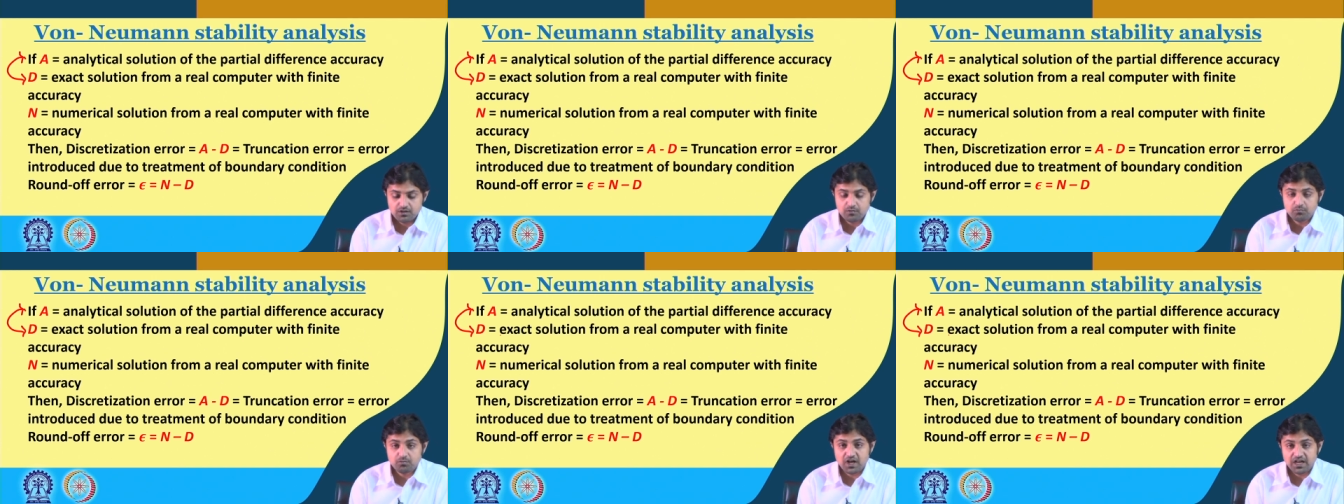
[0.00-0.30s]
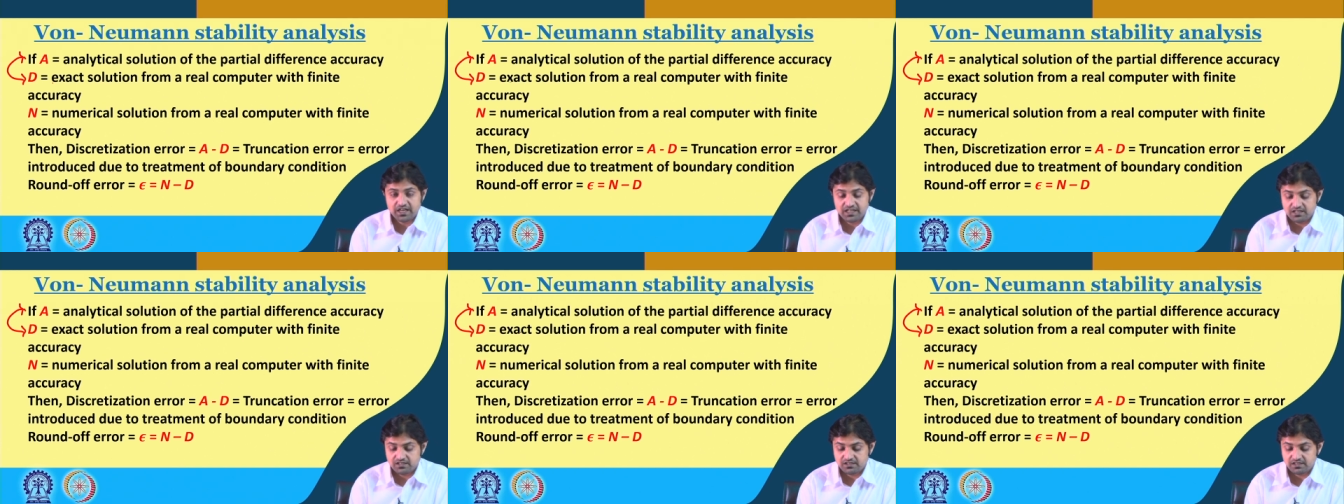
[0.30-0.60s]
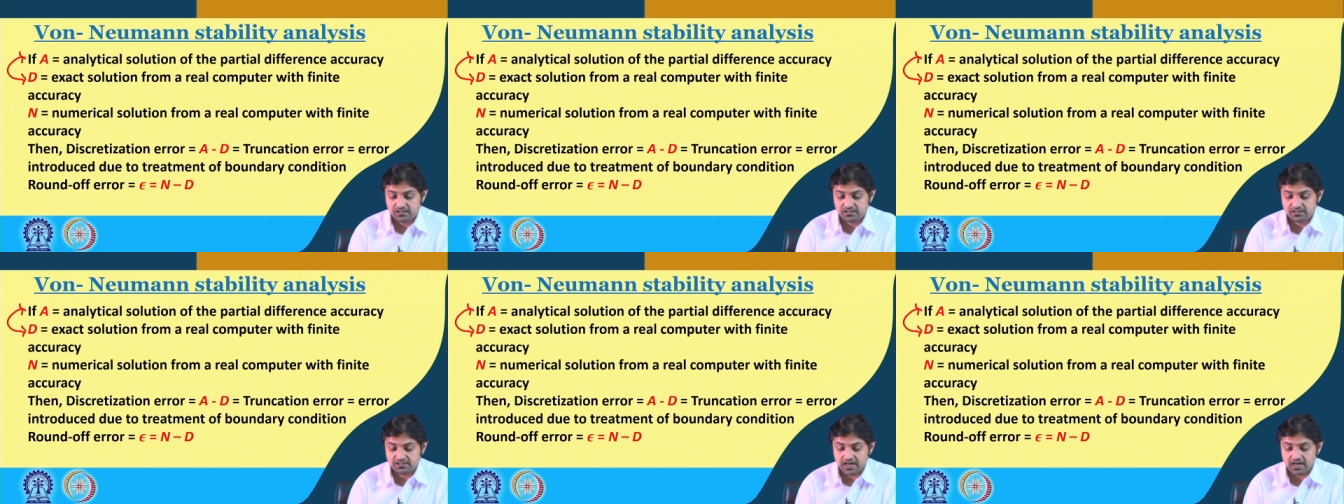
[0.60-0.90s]
minus
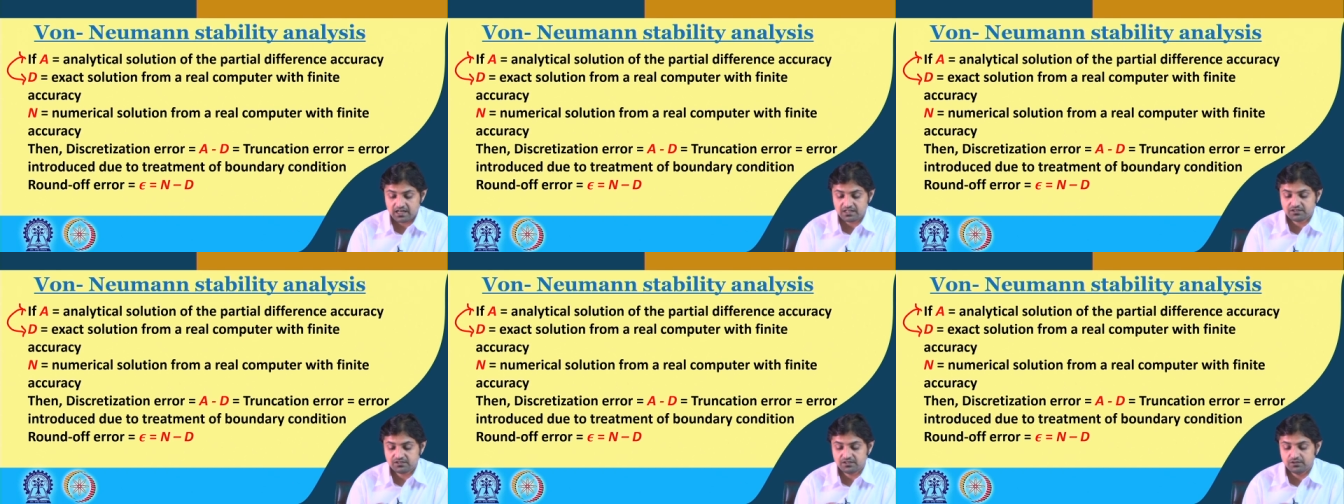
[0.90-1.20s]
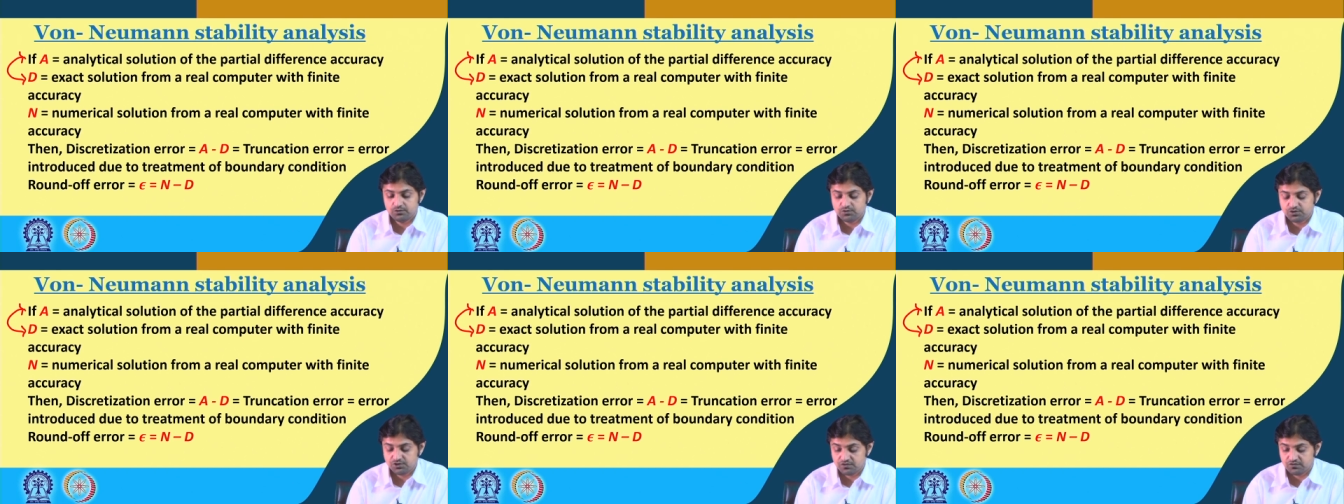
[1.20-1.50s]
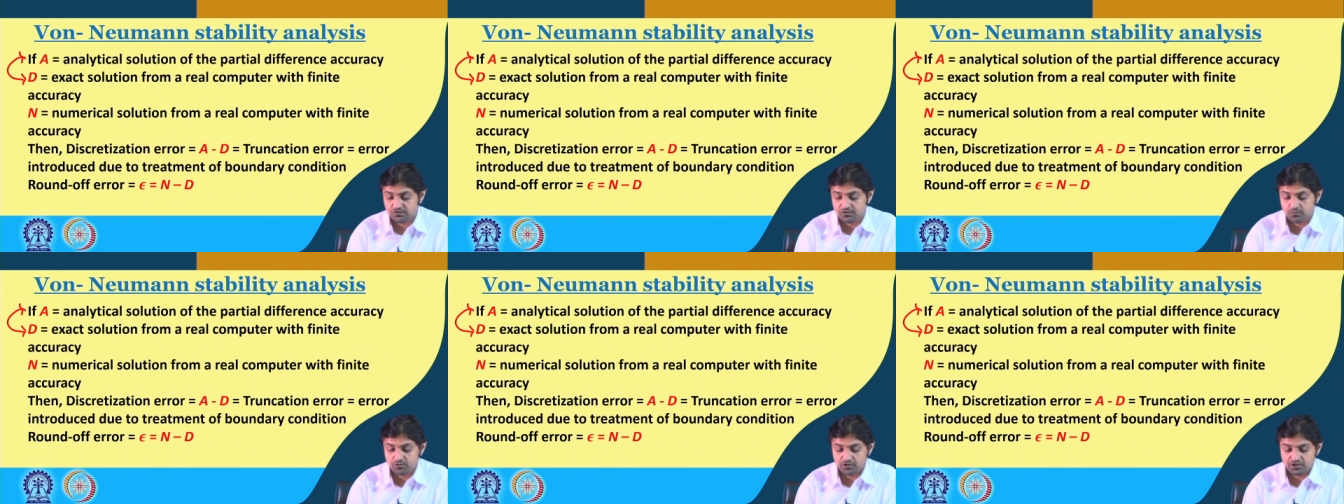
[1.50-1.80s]
exact
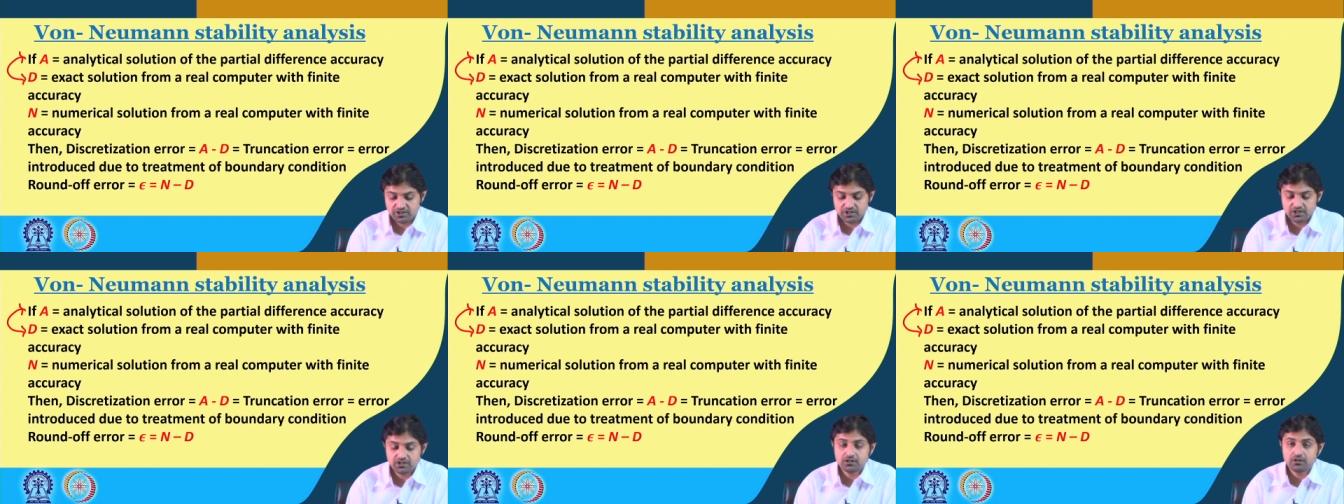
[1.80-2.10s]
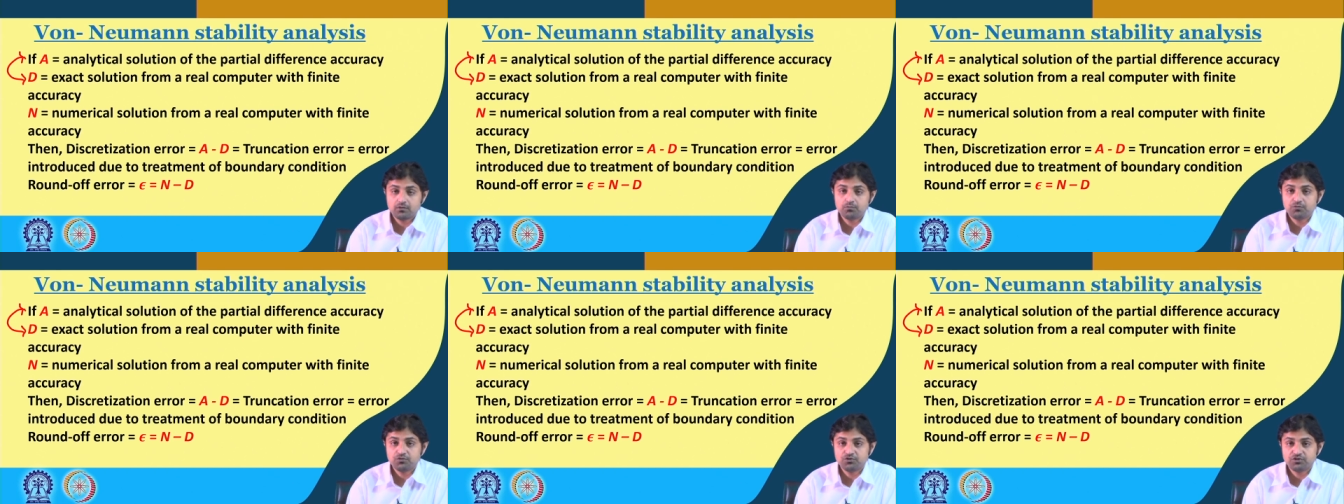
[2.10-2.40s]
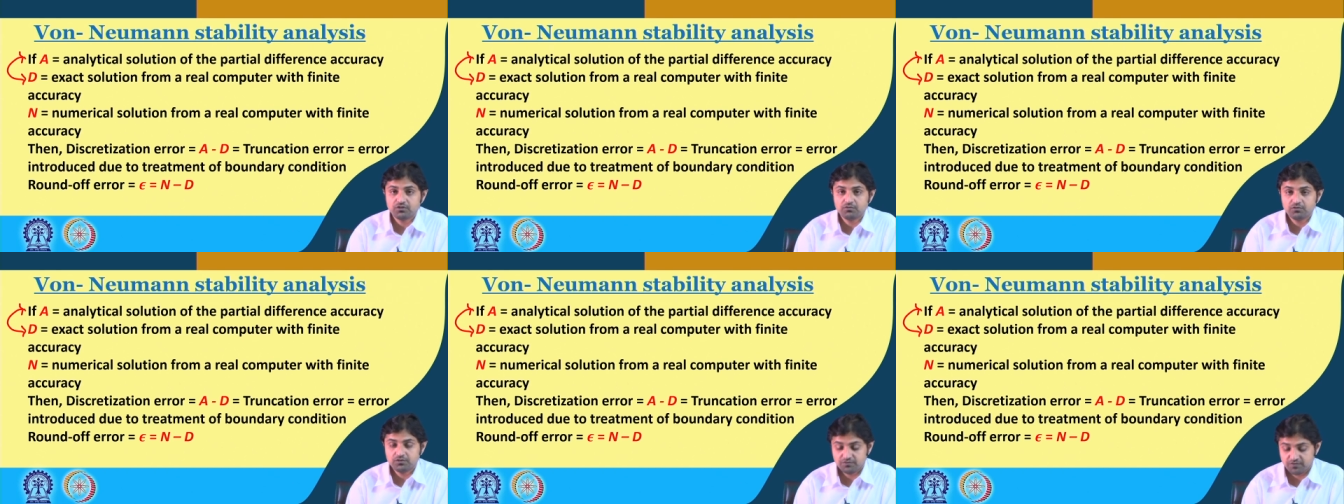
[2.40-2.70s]
solution from a real
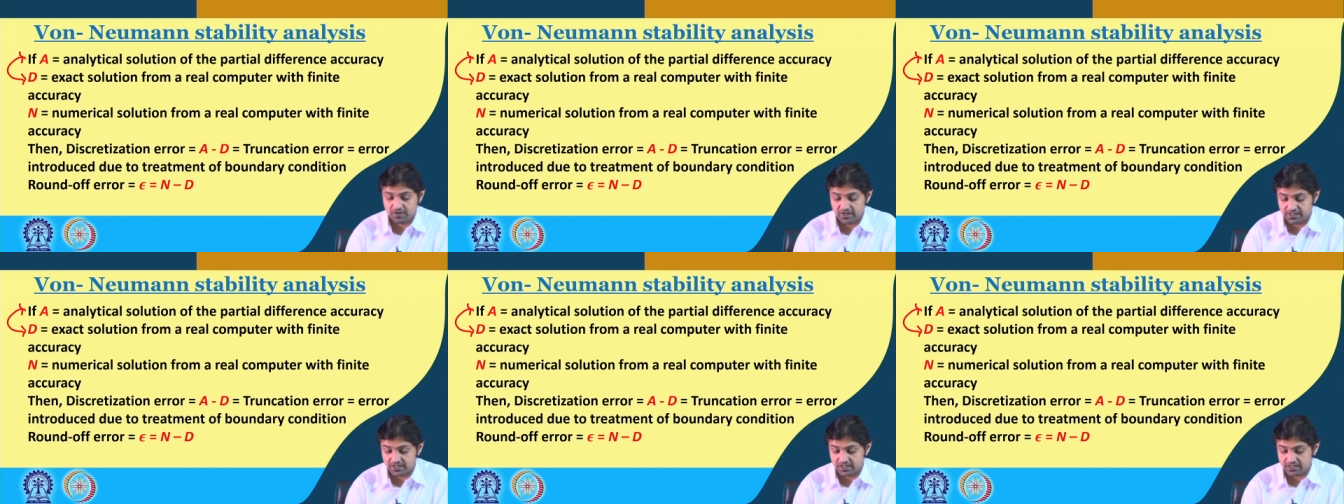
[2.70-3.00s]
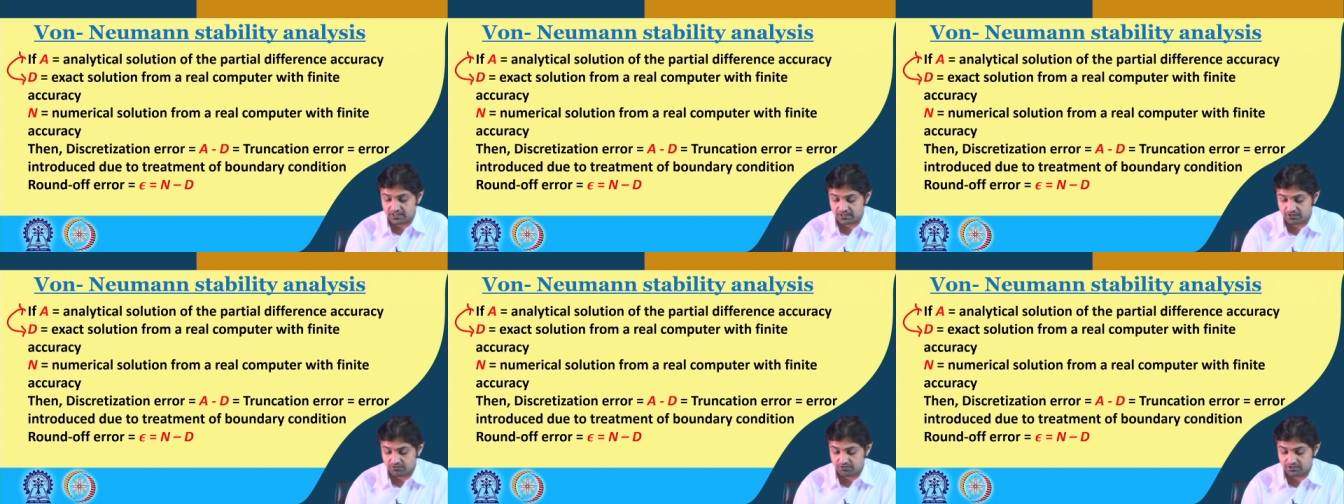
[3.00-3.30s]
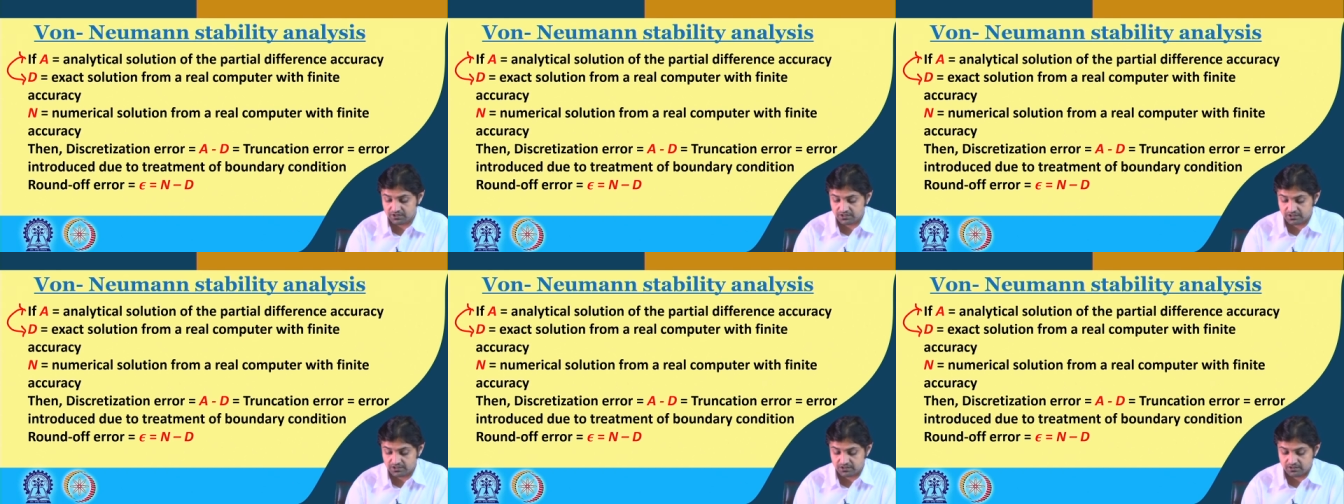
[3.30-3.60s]
computer with finite
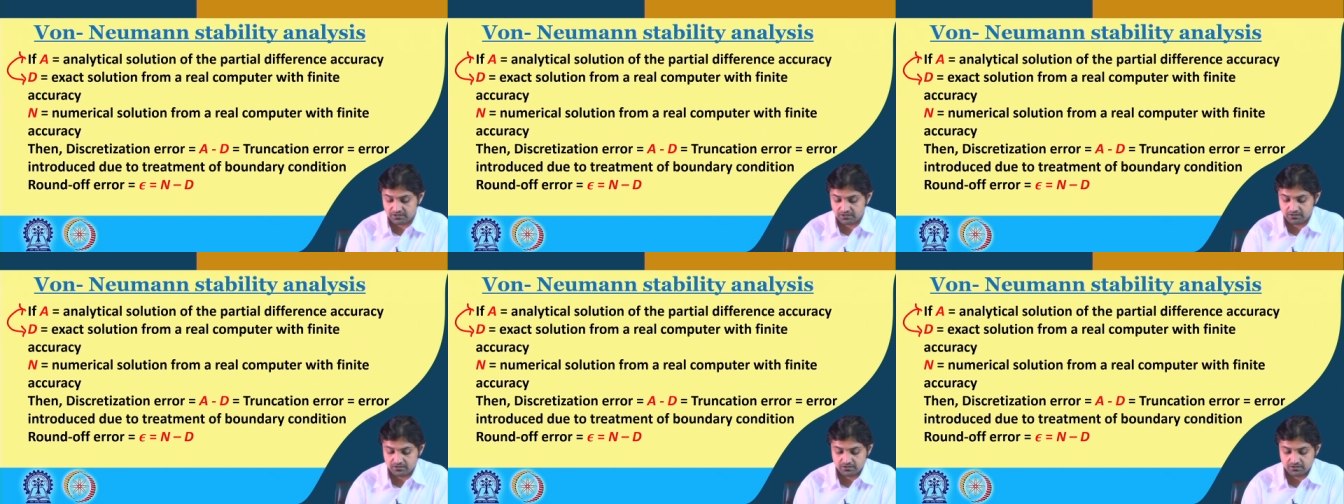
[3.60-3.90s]
accuracy,